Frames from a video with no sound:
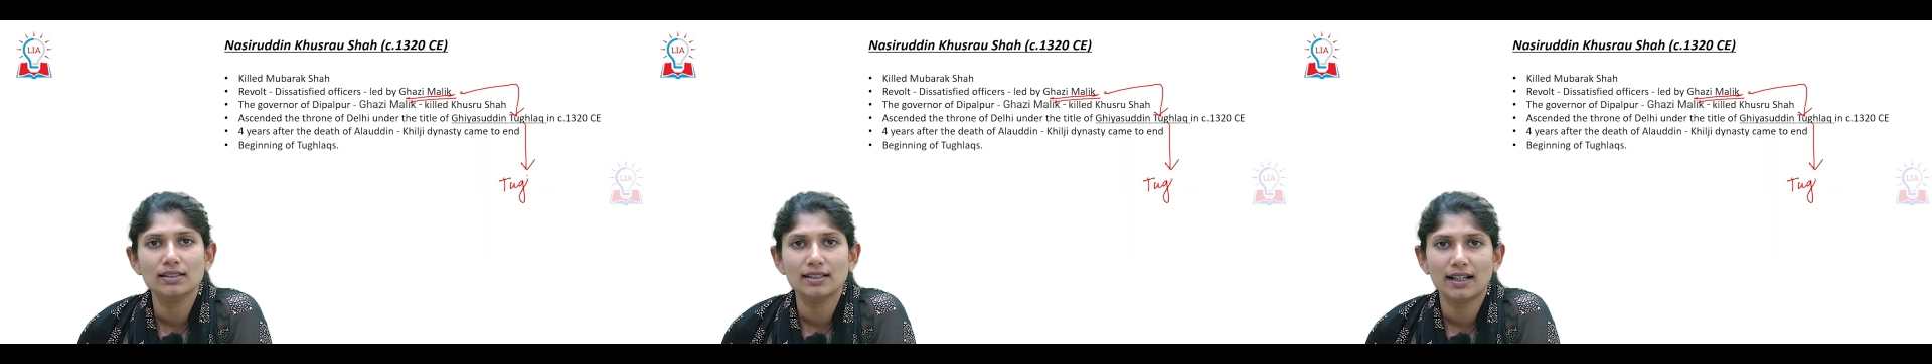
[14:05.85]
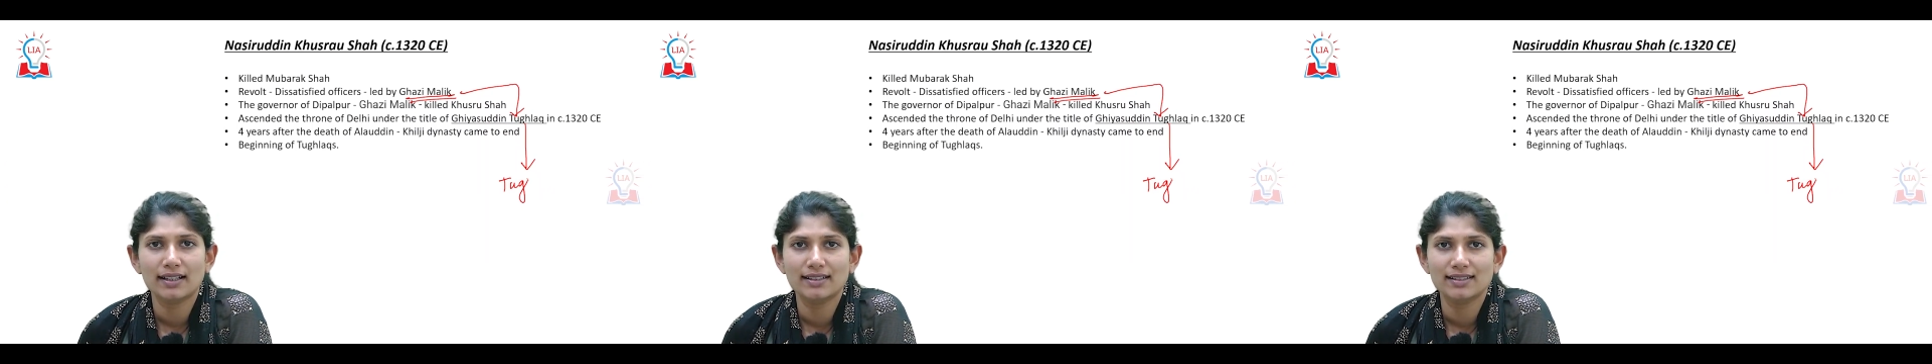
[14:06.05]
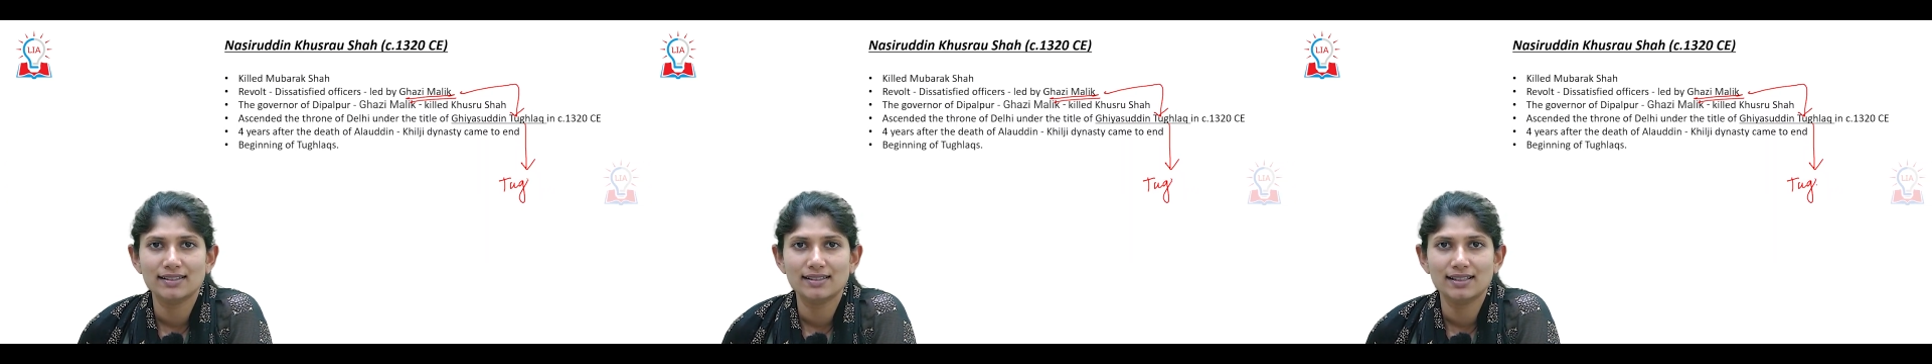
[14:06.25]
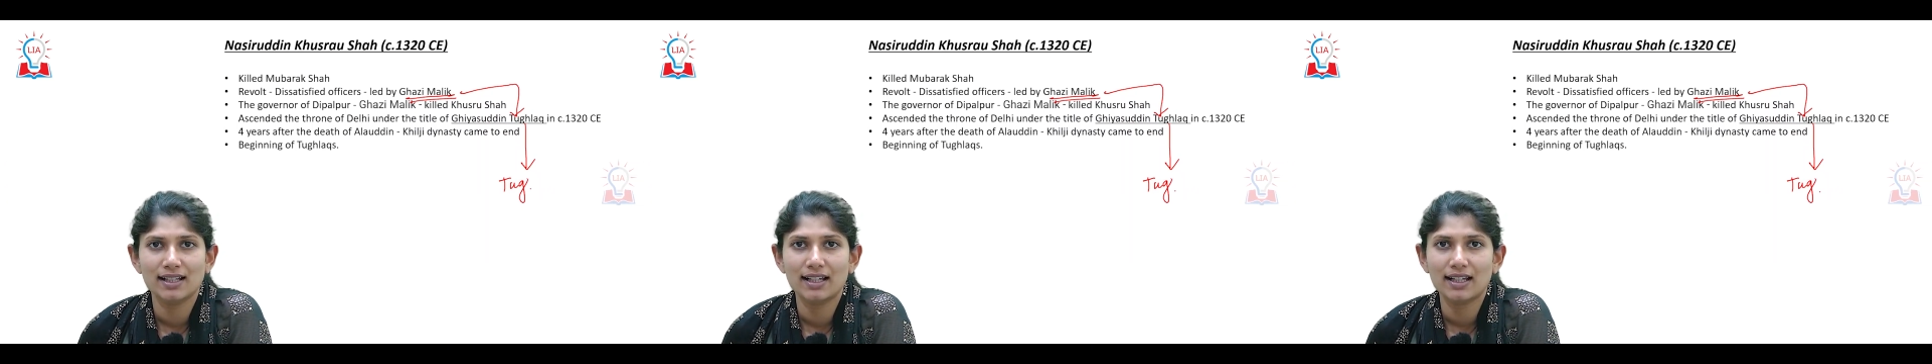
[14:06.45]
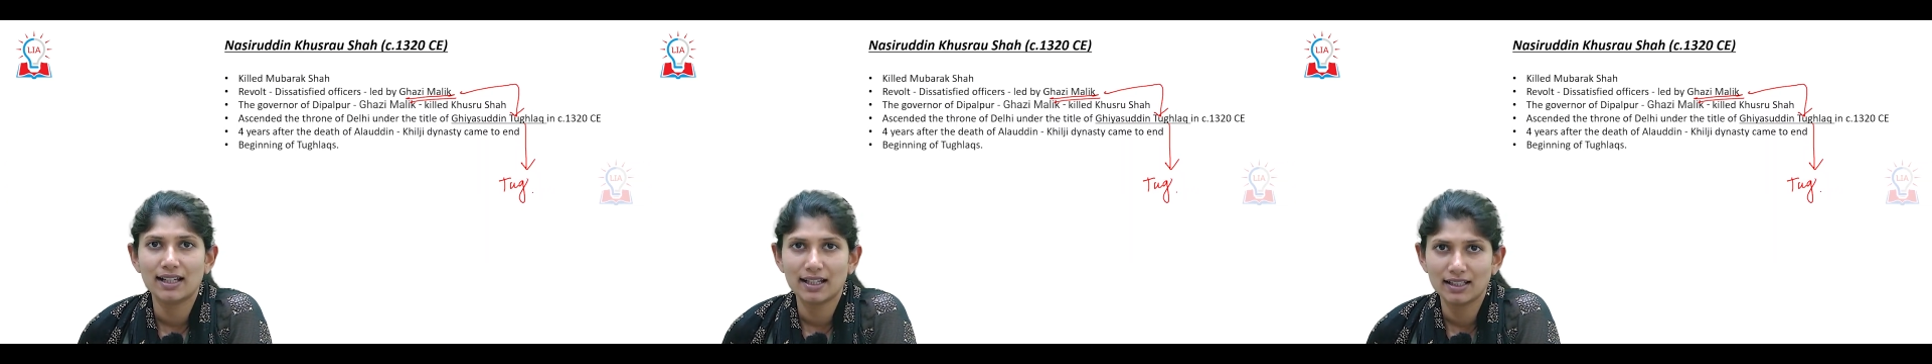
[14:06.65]

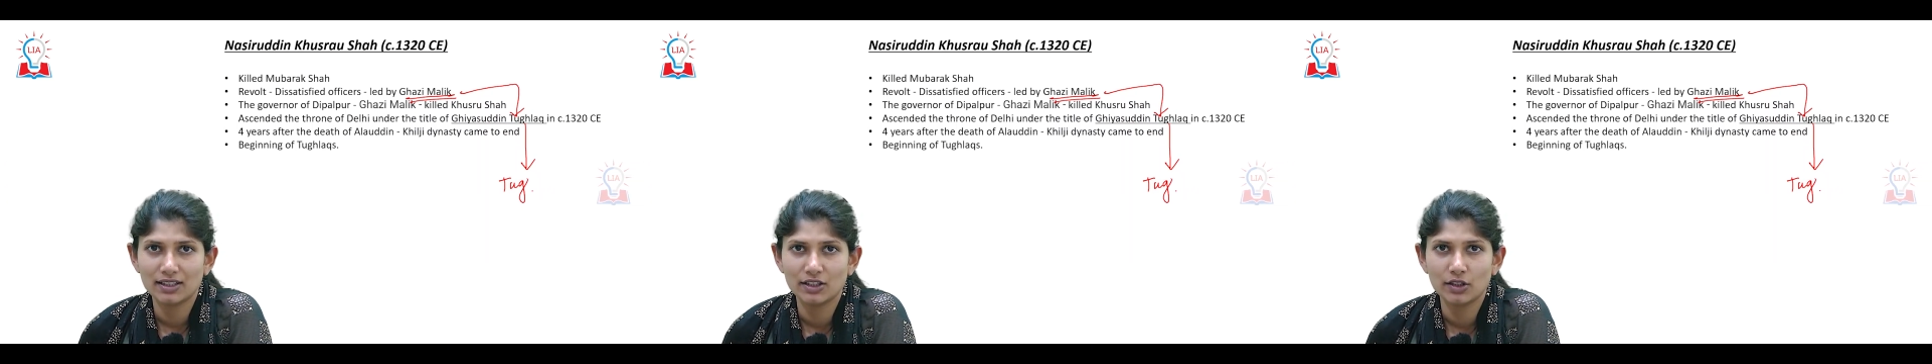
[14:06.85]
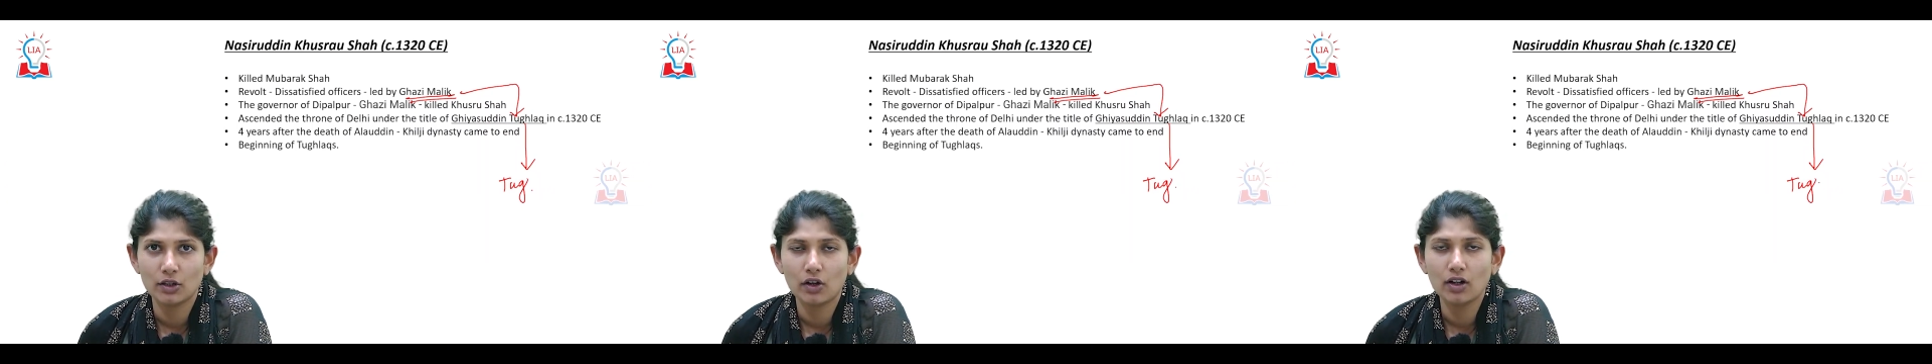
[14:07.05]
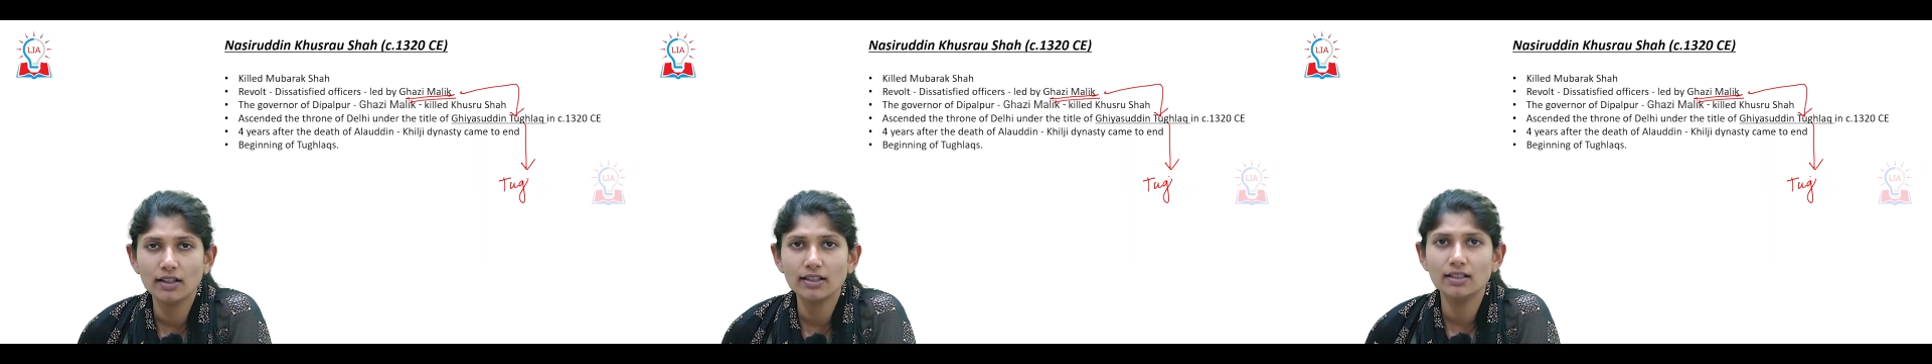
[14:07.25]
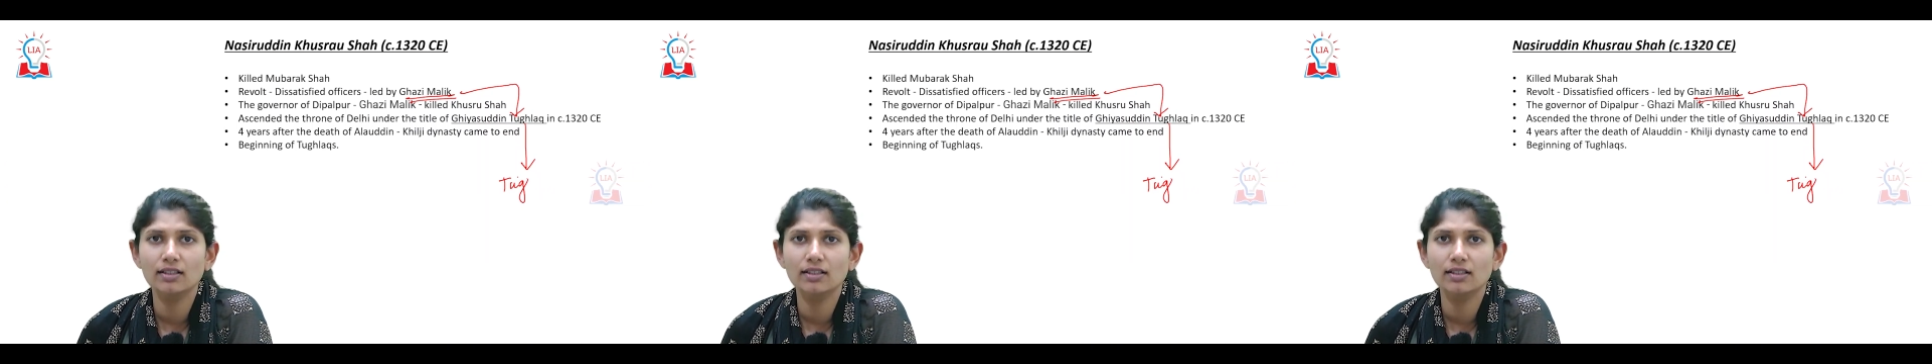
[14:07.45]
dynasty in your